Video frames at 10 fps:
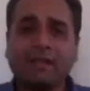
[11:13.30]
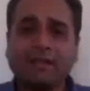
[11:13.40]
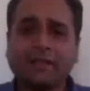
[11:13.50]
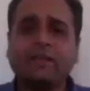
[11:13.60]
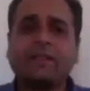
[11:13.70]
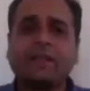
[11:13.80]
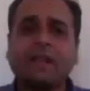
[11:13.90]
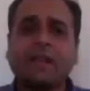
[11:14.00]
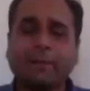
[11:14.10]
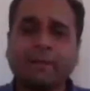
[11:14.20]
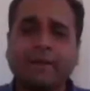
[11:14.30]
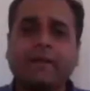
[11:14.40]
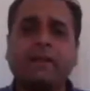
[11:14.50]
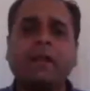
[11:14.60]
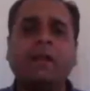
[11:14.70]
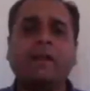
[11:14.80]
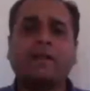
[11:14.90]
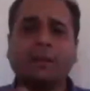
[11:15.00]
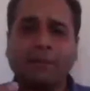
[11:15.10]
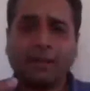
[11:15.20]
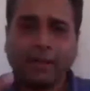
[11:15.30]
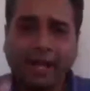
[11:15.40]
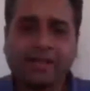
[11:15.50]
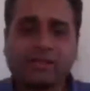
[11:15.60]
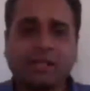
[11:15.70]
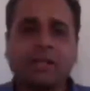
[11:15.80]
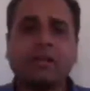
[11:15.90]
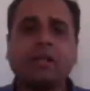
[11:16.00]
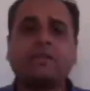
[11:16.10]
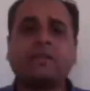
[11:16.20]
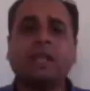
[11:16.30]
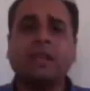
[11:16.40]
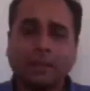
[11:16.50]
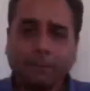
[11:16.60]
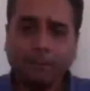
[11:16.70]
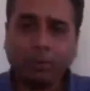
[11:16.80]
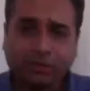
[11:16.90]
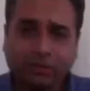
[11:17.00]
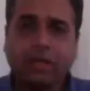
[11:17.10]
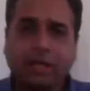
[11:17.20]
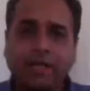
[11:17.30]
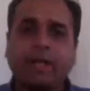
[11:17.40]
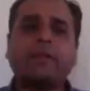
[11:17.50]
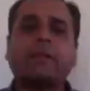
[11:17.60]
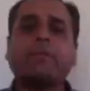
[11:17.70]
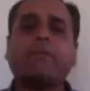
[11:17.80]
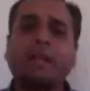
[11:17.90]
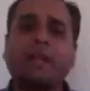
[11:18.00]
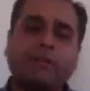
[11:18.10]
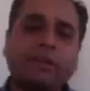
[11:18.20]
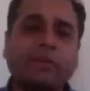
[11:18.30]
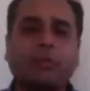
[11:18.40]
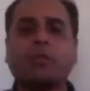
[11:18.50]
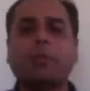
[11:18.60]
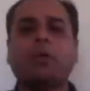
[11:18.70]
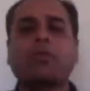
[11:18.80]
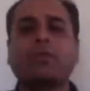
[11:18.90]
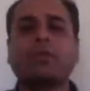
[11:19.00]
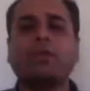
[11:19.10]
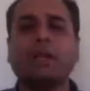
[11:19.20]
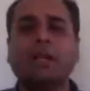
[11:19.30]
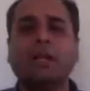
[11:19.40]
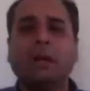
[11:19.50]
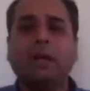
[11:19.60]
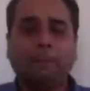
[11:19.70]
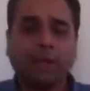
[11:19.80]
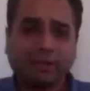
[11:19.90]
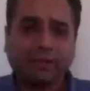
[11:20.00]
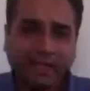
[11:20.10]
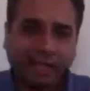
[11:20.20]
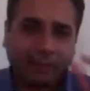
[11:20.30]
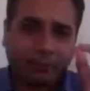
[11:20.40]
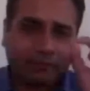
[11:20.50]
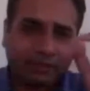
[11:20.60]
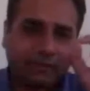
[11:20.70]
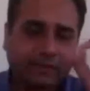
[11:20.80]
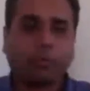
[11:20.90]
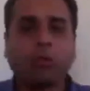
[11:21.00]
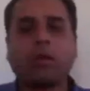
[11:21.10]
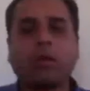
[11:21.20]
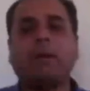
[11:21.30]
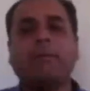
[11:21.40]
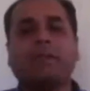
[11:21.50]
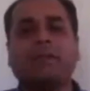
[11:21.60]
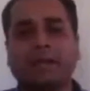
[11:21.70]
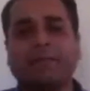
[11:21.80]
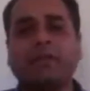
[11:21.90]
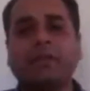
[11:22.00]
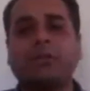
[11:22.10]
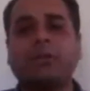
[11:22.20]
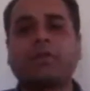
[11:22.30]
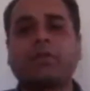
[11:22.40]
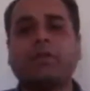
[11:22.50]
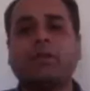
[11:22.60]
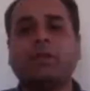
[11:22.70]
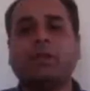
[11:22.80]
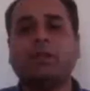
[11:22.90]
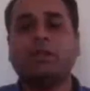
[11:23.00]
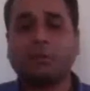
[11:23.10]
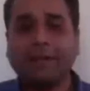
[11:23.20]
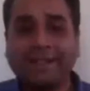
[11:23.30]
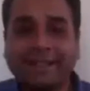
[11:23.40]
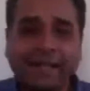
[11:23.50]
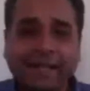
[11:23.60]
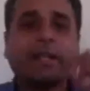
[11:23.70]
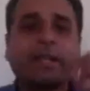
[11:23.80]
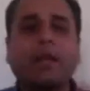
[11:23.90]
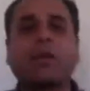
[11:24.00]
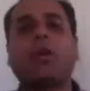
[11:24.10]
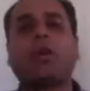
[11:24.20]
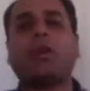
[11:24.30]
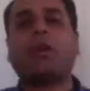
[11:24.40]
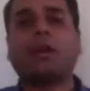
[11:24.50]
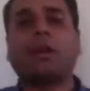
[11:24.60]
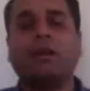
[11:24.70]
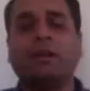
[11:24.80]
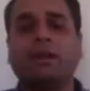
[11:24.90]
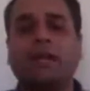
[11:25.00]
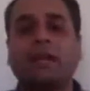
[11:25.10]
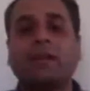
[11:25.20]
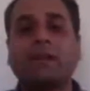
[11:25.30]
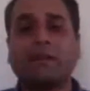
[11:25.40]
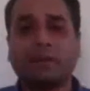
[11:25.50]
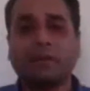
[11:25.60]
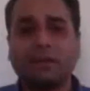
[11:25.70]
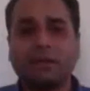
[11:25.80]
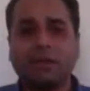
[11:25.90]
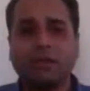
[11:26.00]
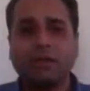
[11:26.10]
that these things are present in some rare journals, some books hidden somewhere in our source books. But with the help of this program, ReferenceWorks, this will directly unlock your cases,